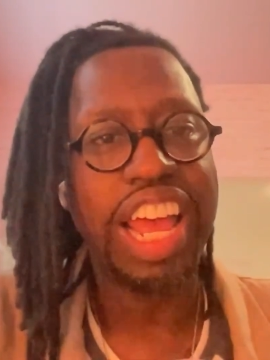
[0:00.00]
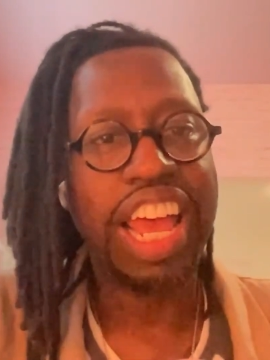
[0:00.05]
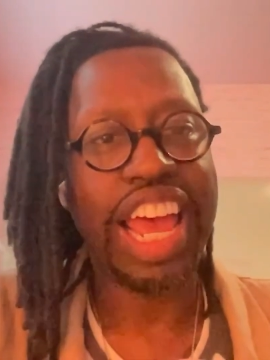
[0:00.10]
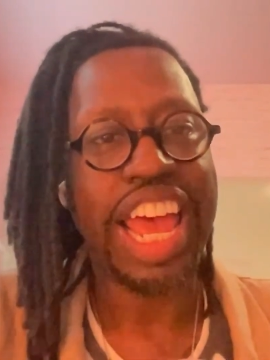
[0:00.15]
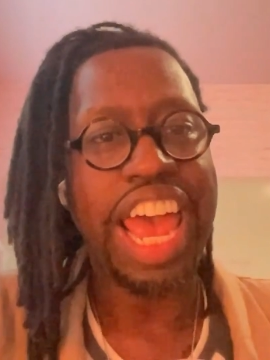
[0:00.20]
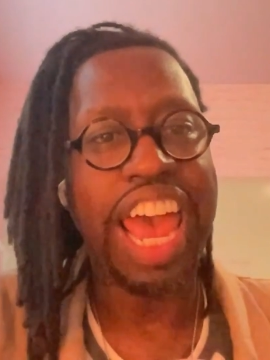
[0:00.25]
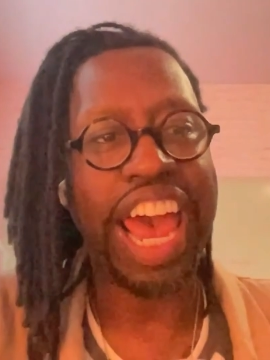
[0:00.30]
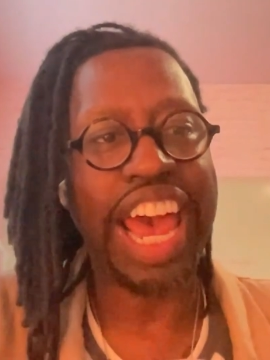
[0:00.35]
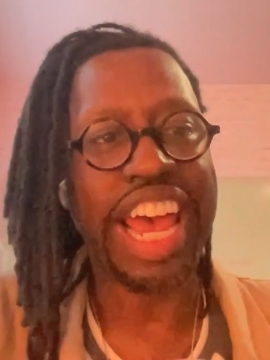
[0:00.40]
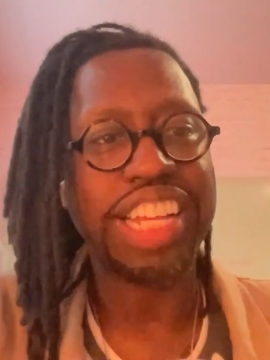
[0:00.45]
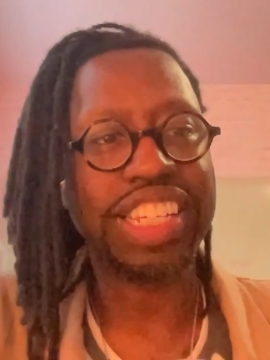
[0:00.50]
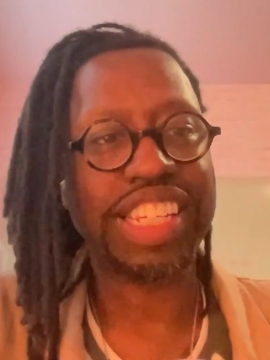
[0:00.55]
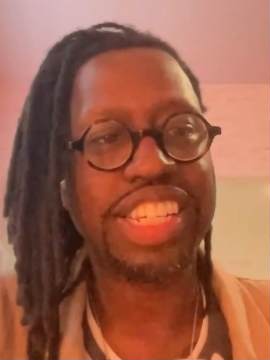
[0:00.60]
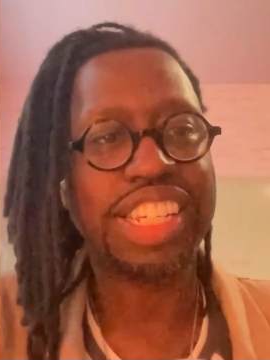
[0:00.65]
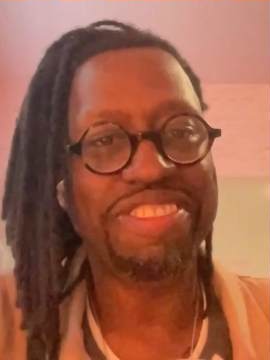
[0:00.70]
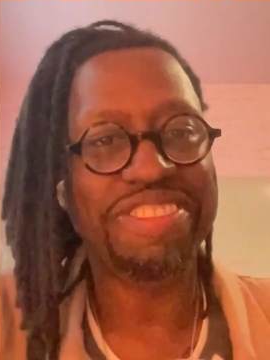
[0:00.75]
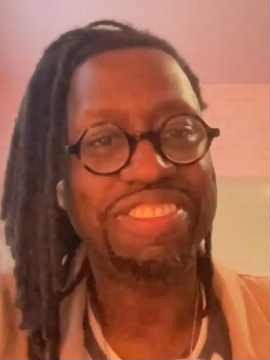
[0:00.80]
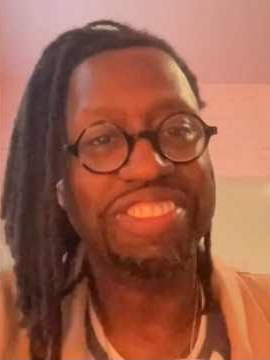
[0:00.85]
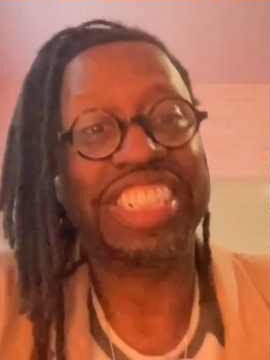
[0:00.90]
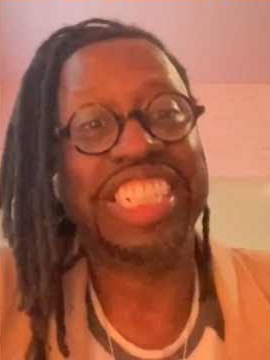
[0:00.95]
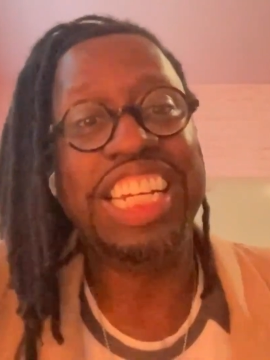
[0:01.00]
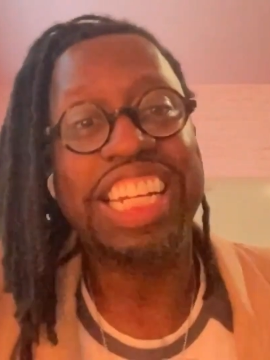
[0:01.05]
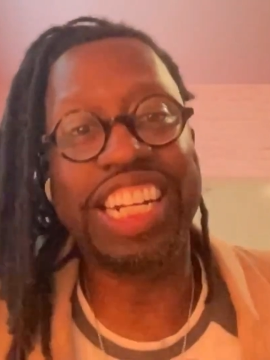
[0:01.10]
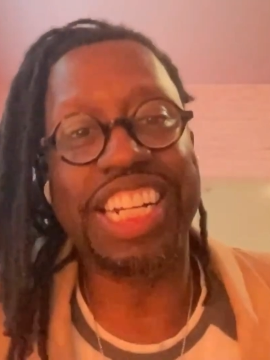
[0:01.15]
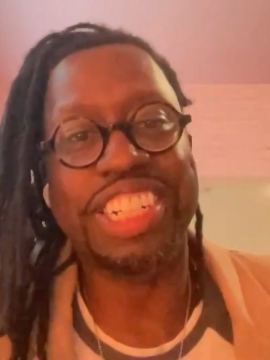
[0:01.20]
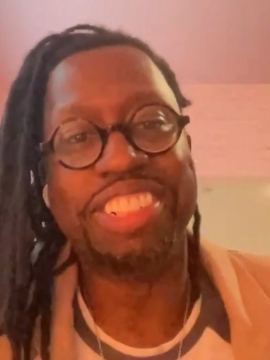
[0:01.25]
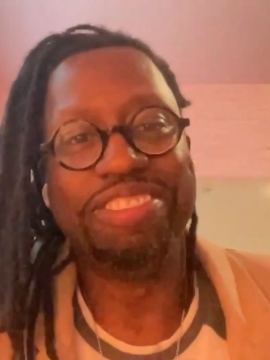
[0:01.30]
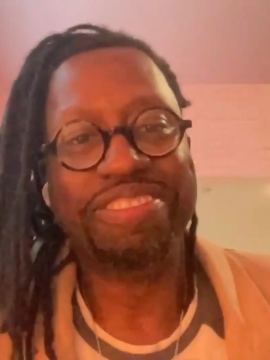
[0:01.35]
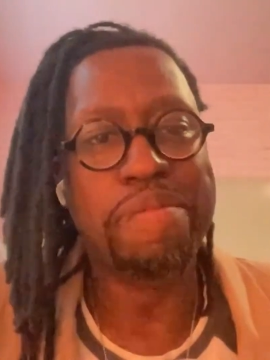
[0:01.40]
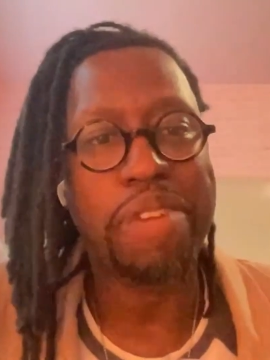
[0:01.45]
at cheating
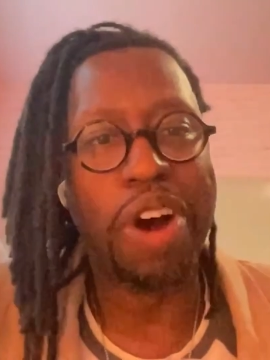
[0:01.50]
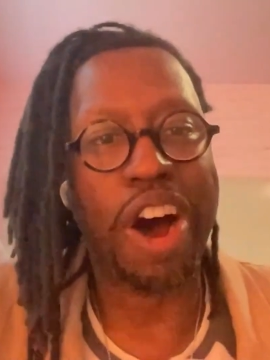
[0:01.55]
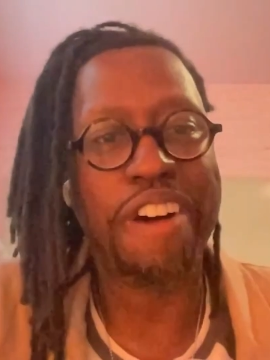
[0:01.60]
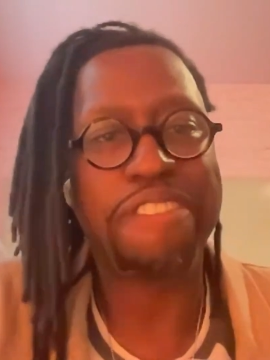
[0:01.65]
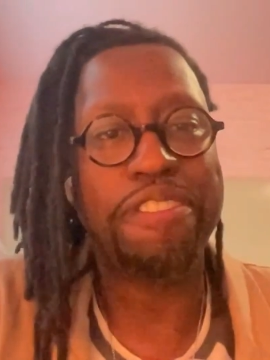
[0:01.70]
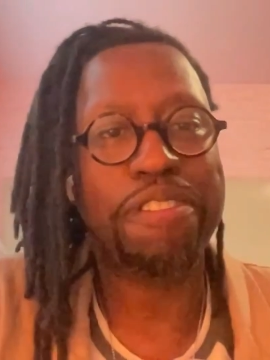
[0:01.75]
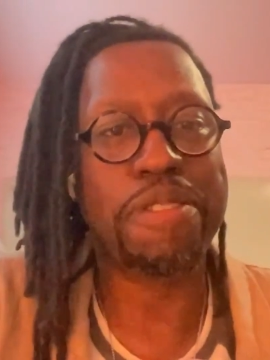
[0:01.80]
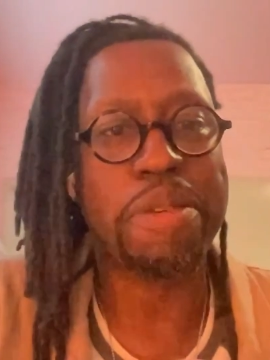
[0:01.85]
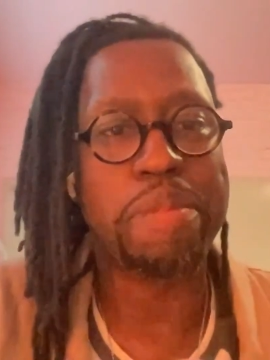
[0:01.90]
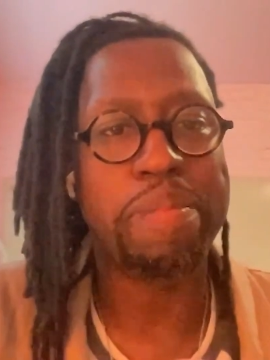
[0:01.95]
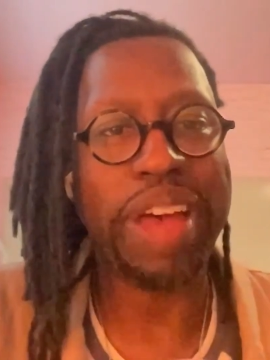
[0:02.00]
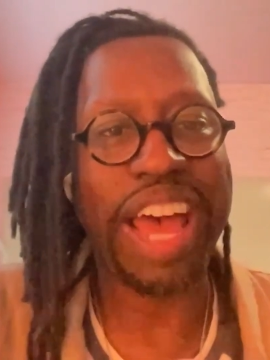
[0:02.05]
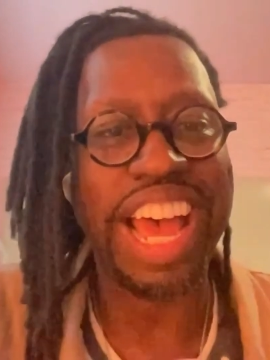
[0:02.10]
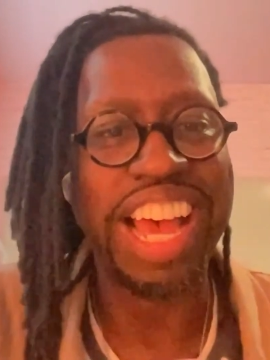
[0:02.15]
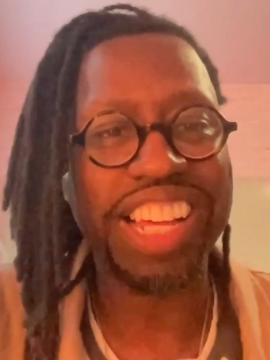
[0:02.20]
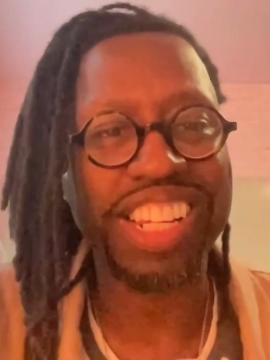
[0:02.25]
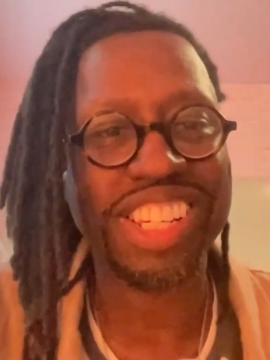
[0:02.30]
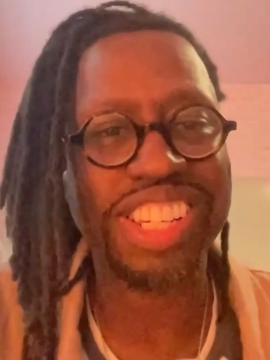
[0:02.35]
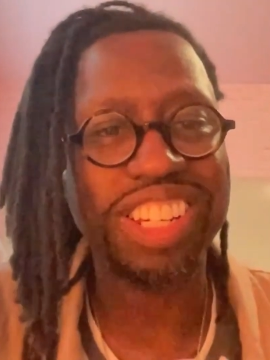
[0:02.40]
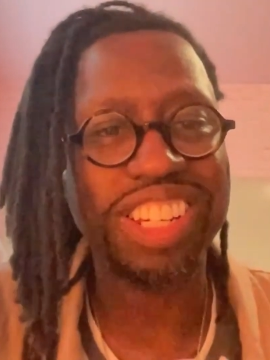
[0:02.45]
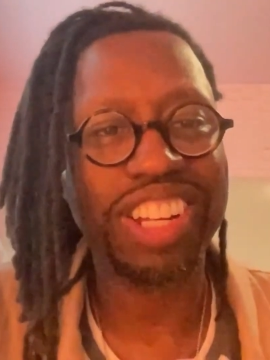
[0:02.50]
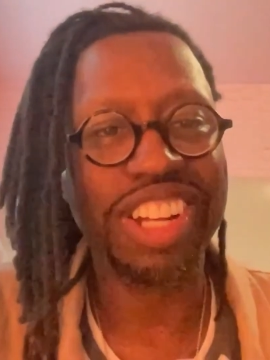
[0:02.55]
off of the past,